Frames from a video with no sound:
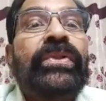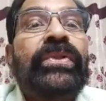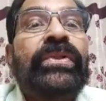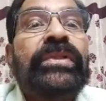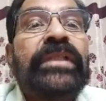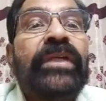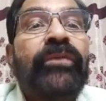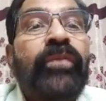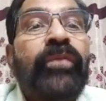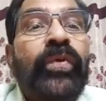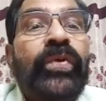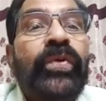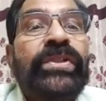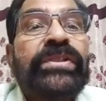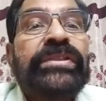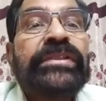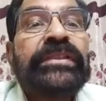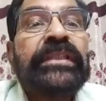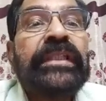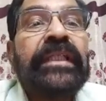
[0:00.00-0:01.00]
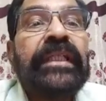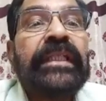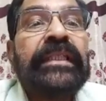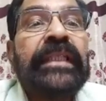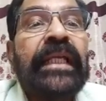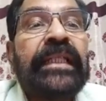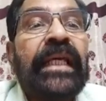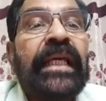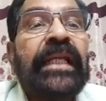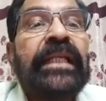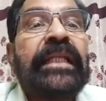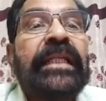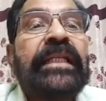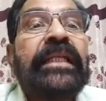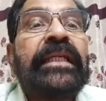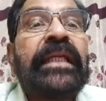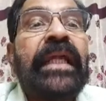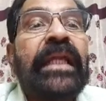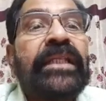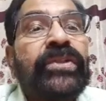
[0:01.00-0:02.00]
the wounds that are
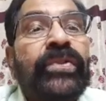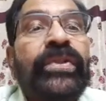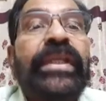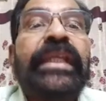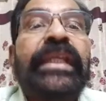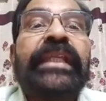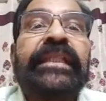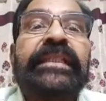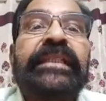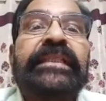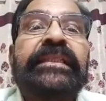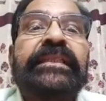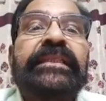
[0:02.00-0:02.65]
cut through it.